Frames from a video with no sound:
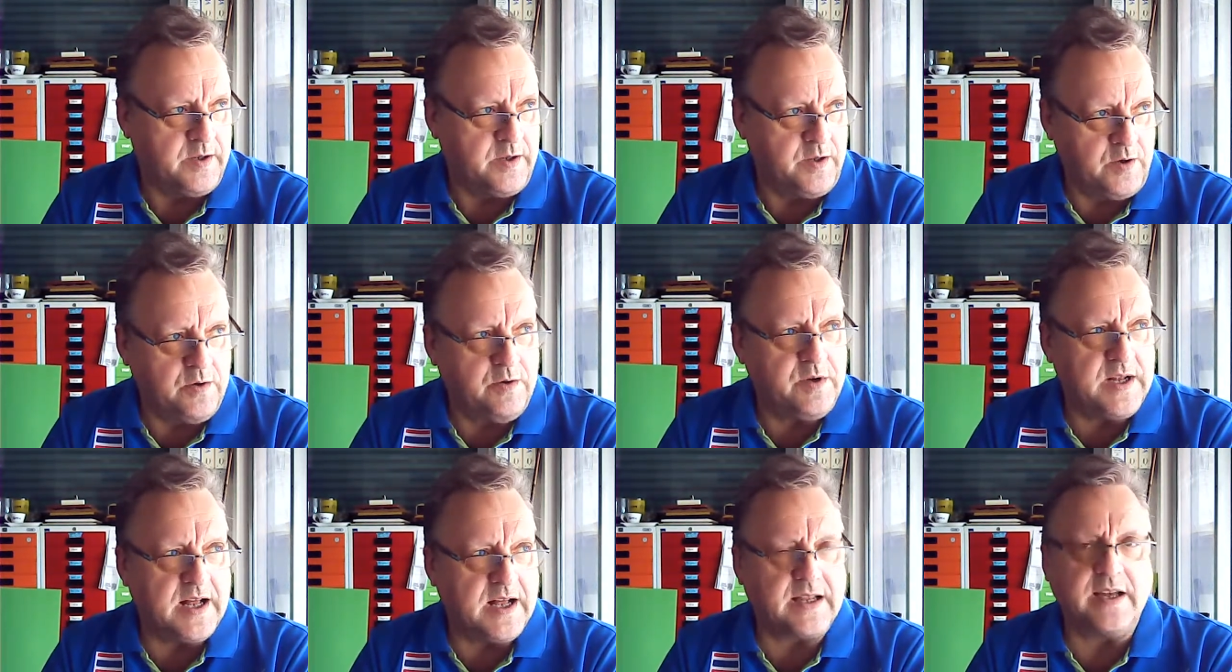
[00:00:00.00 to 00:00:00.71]
New
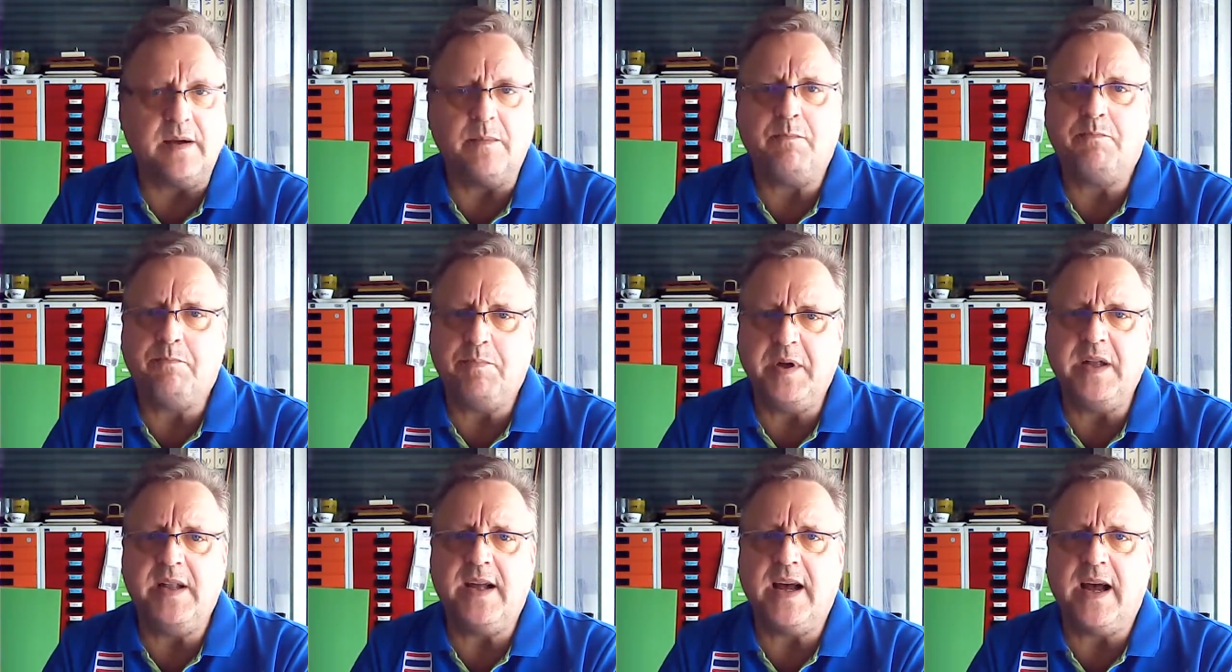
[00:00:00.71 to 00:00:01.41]
Delhi,
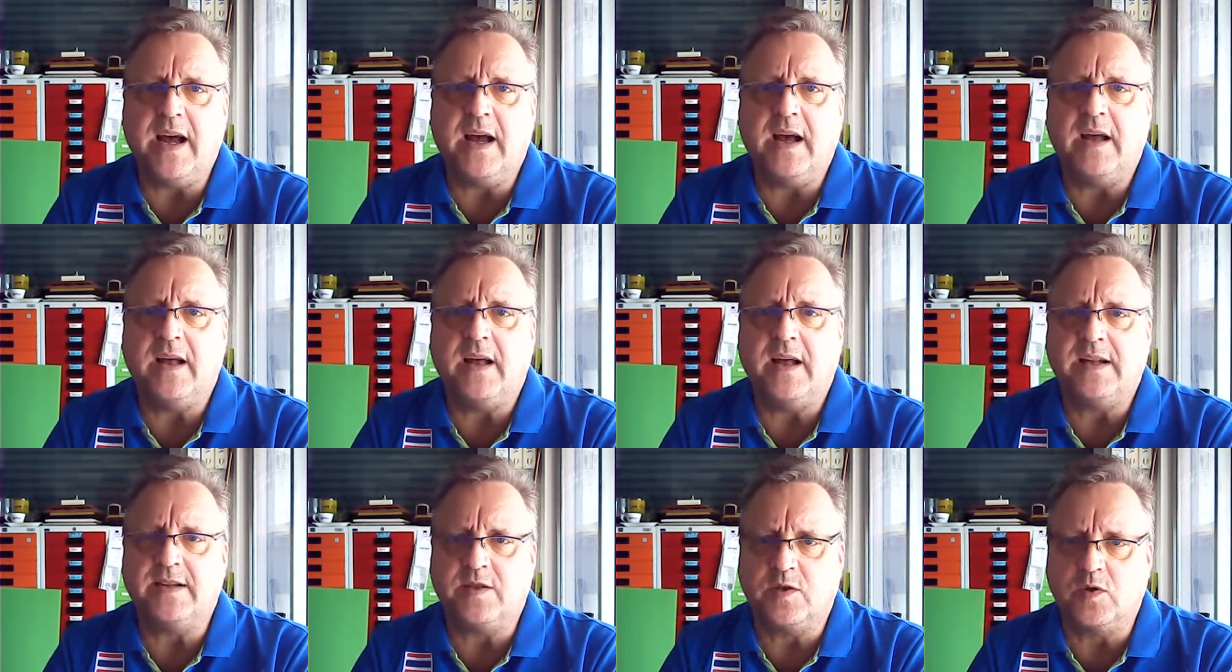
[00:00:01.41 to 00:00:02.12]
been there
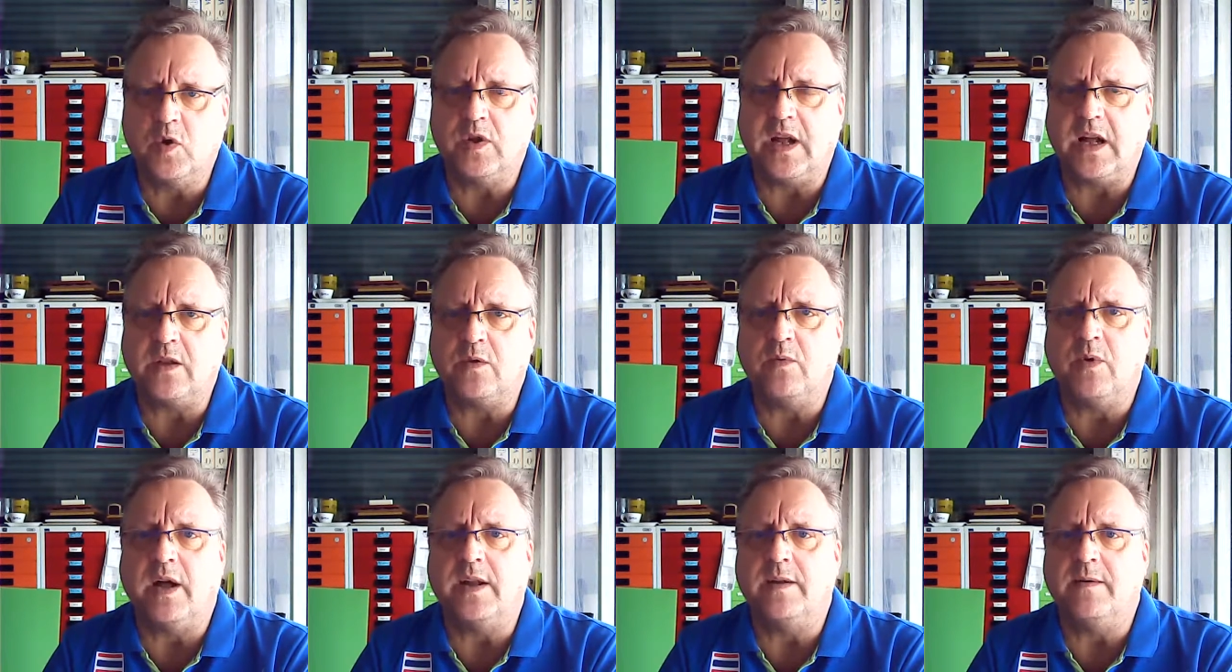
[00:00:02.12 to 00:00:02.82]
and saw that
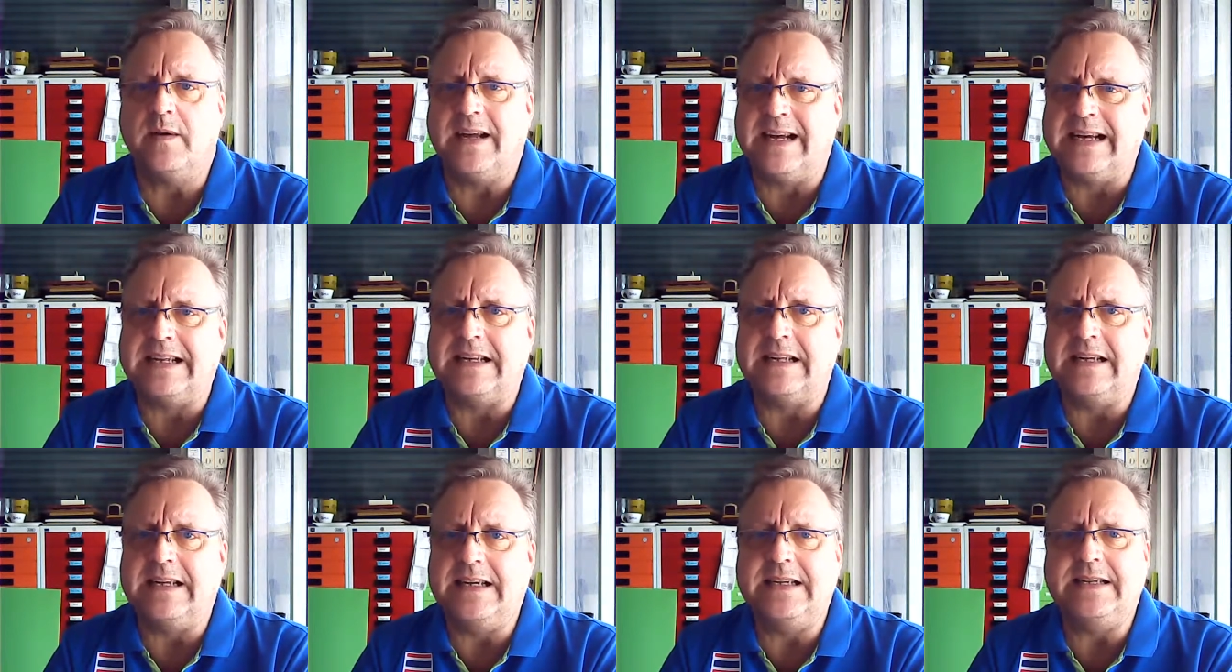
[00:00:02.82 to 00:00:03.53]
one,
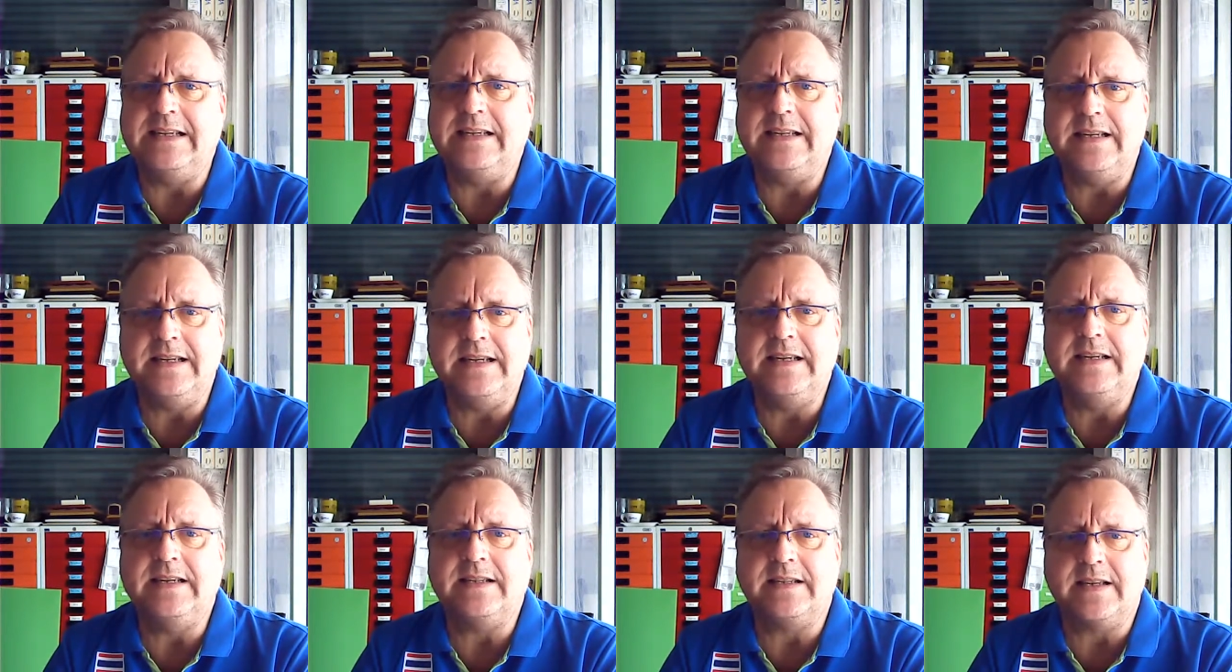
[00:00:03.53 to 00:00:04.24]
and it
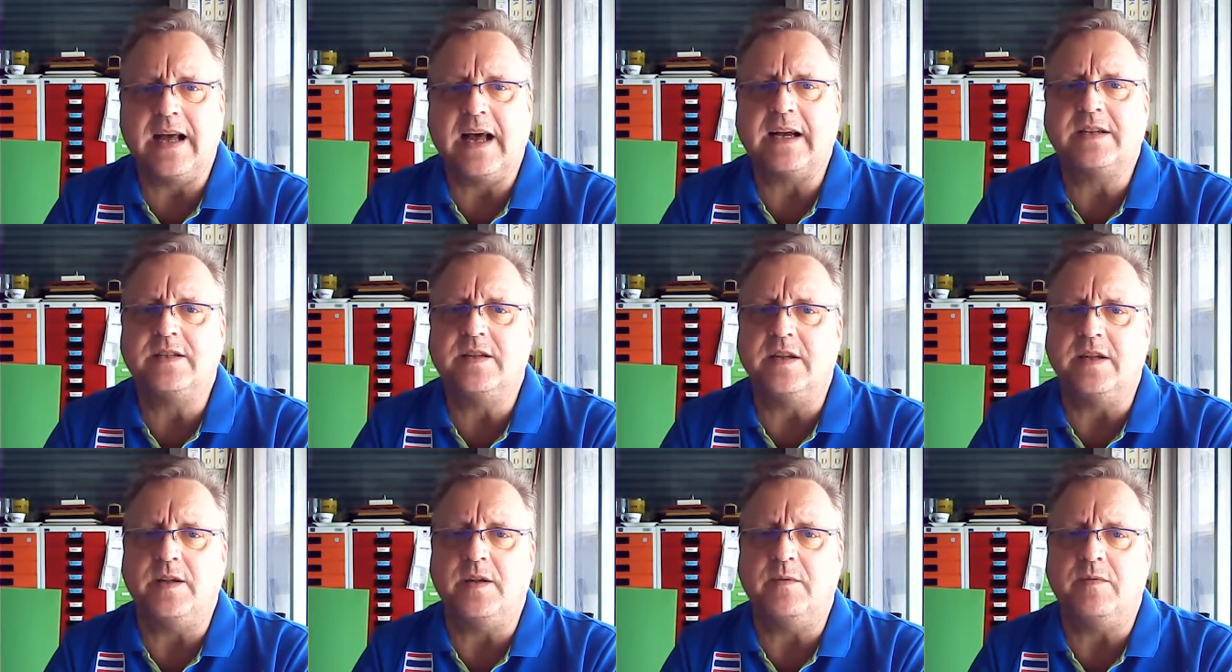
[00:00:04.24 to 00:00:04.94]
is
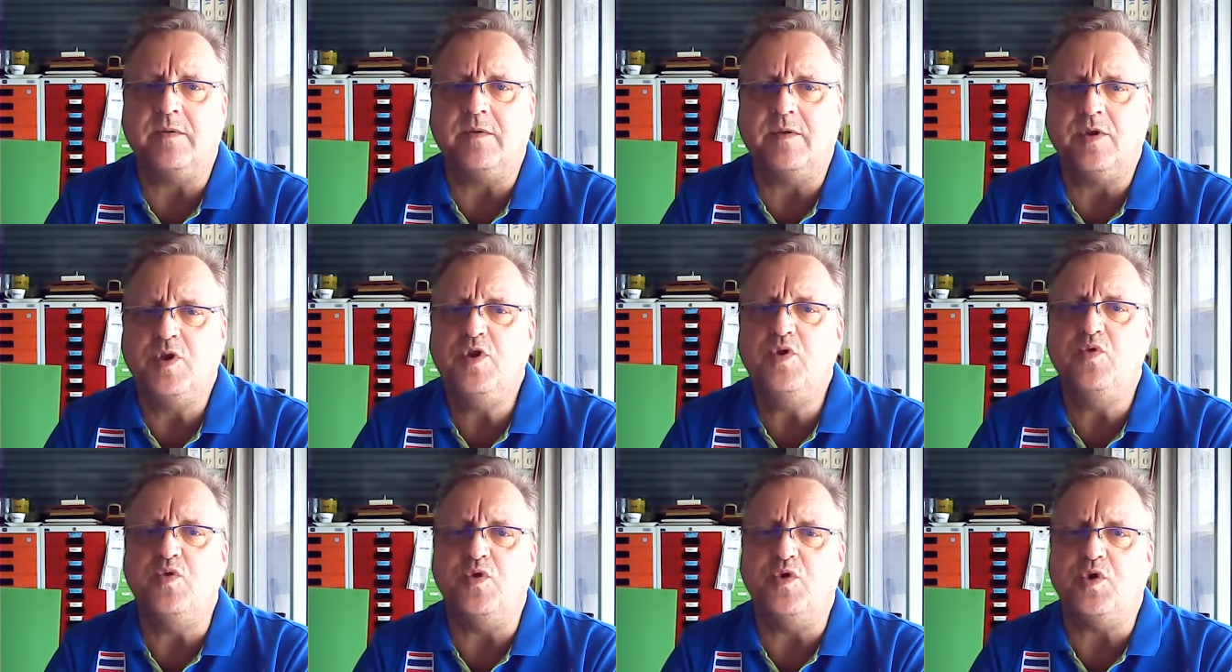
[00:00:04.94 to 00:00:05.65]
actually
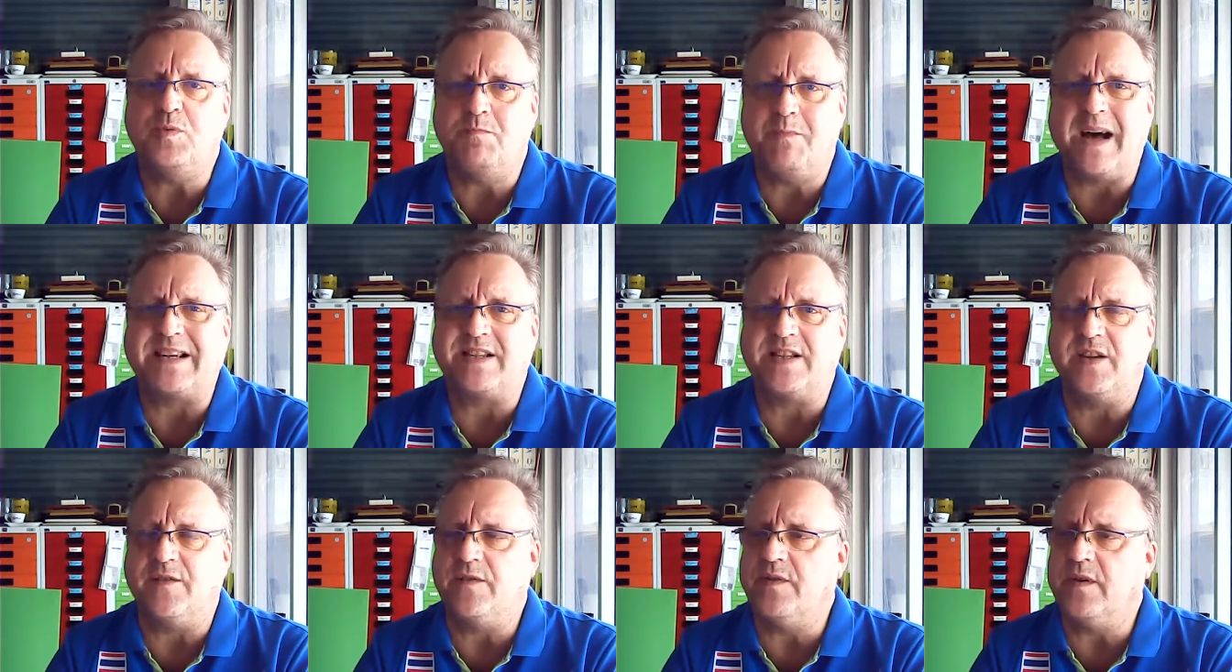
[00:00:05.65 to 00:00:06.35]
huge,
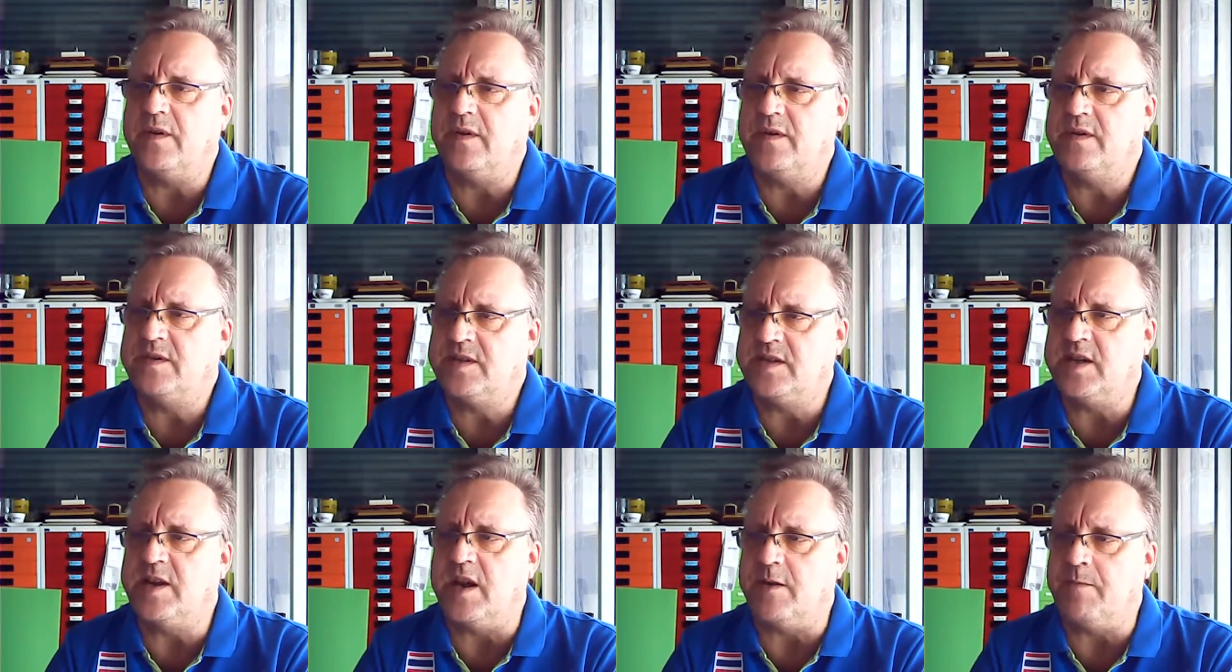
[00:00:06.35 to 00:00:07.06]
massive
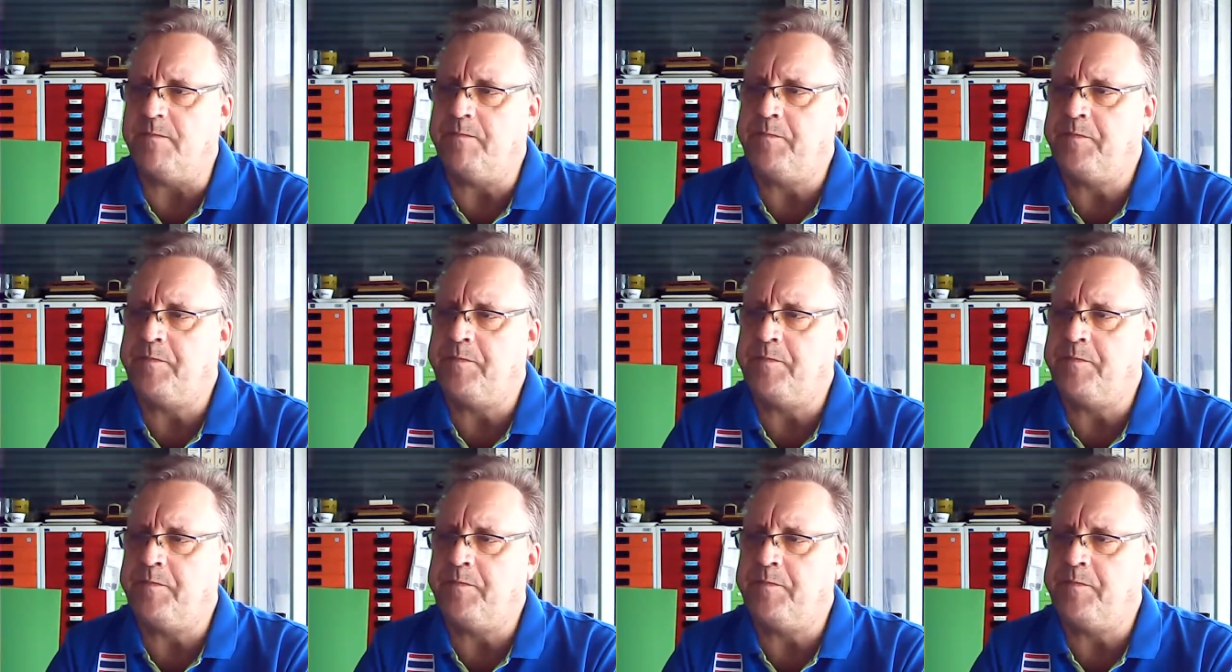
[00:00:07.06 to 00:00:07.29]
city.